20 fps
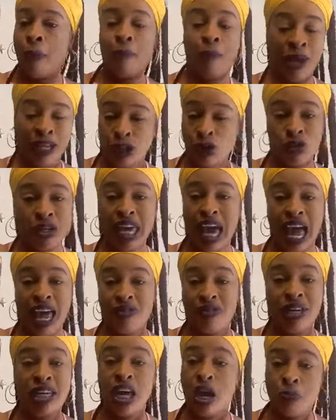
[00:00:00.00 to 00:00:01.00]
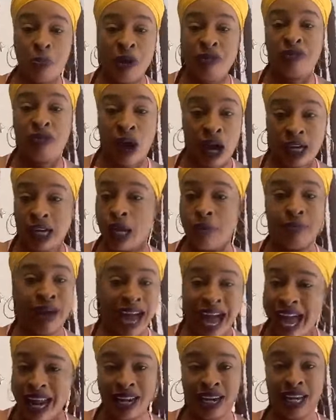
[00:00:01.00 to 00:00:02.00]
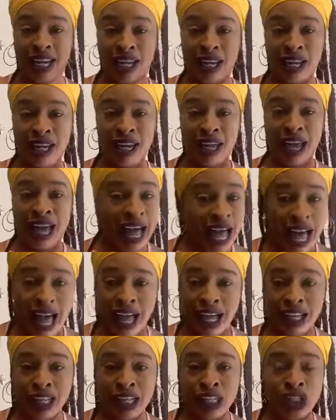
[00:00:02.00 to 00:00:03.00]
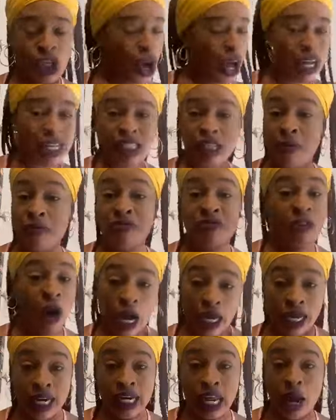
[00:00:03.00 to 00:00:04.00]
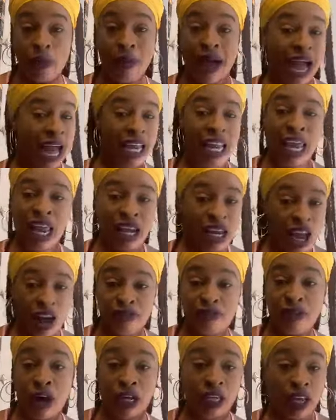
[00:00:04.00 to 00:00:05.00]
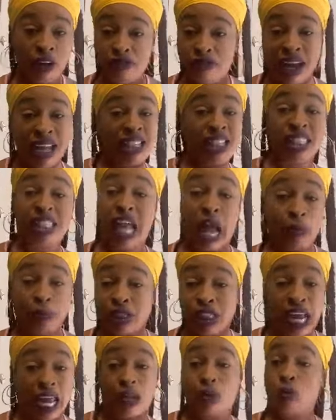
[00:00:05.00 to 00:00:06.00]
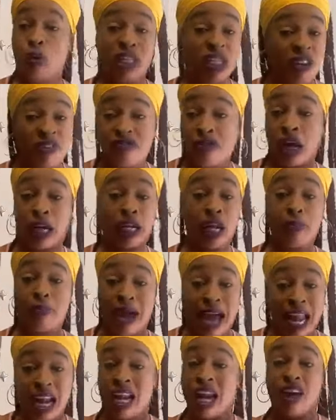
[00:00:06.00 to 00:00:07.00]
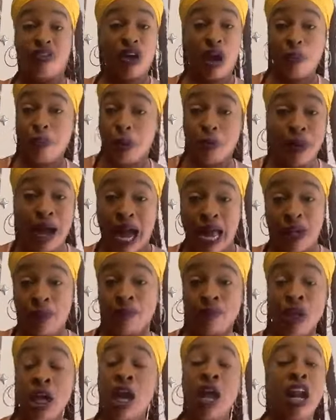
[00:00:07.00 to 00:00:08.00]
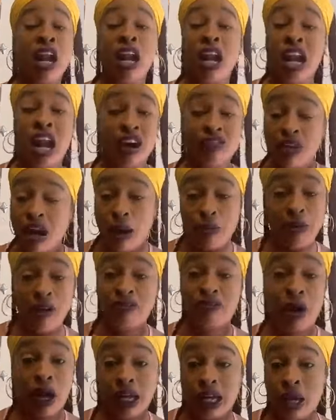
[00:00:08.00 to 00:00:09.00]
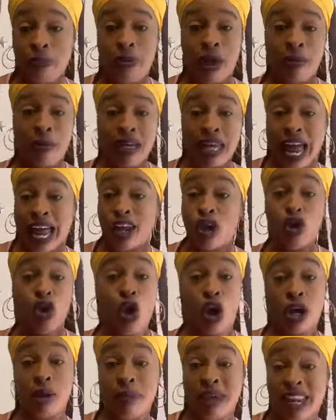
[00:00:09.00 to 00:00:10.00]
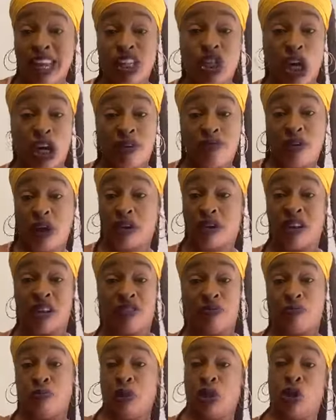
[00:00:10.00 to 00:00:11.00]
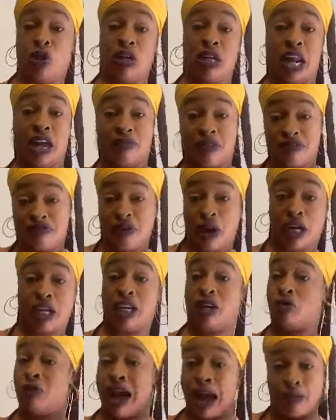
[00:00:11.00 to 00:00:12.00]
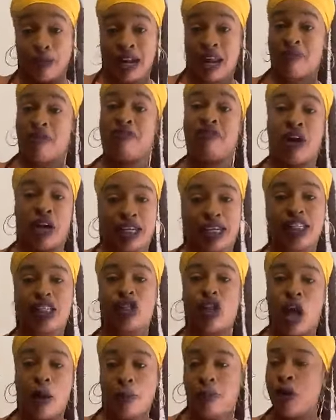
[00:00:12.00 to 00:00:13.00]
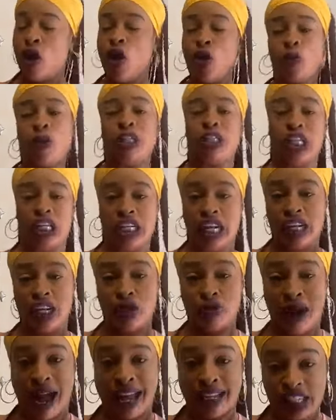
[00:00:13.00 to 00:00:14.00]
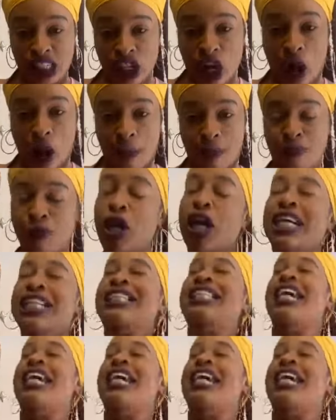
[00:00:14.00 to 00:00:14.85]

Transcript: I bet you can't even keep a fucking man. Huh? Daughters in fucking your man, in your fucking face, Snapchatting with your fucking man, loving up your man, loving up your fucking baby daddy. You on the media talking fucking, but you'll never fucking right, you'll never fucking stop. Well, did not the right stop.